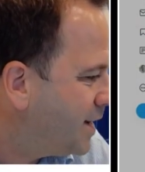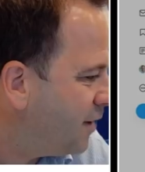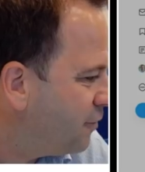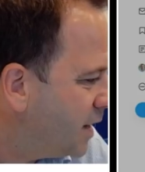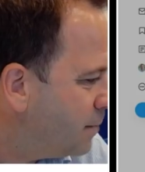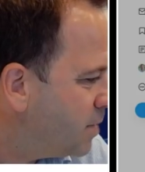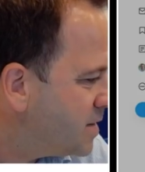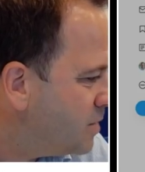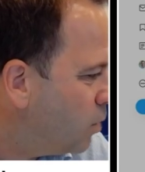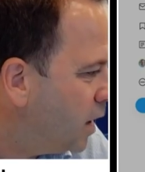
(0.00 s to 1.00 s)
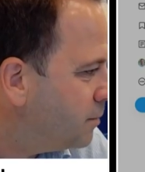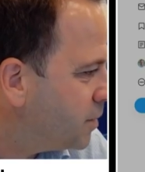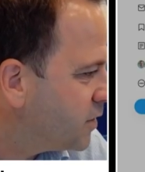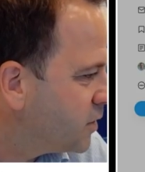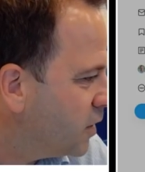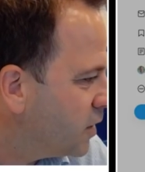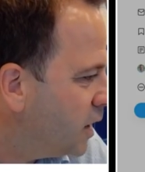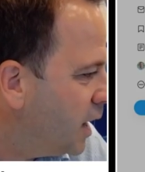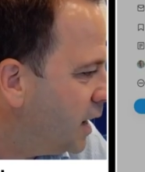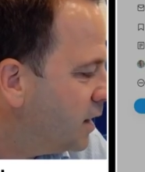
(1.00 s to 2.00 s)
Definitely a busy one, but
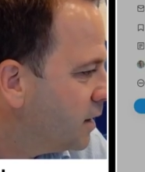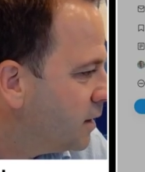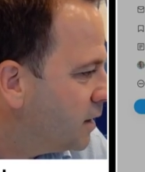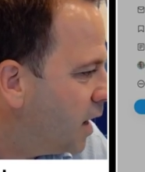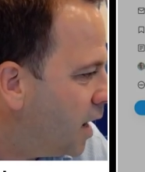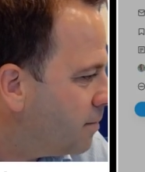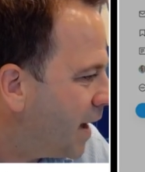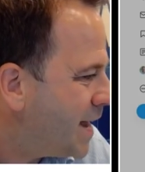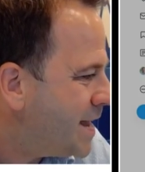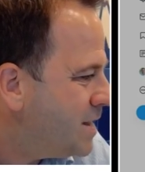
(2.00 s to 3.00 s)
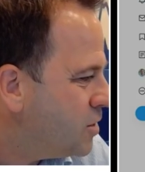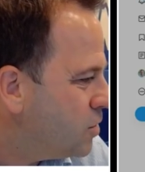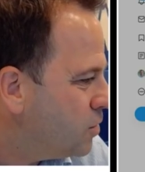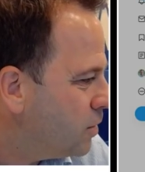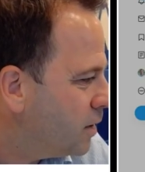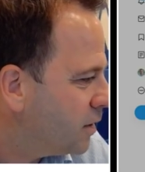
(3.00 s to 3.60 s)
certainly um, that E U,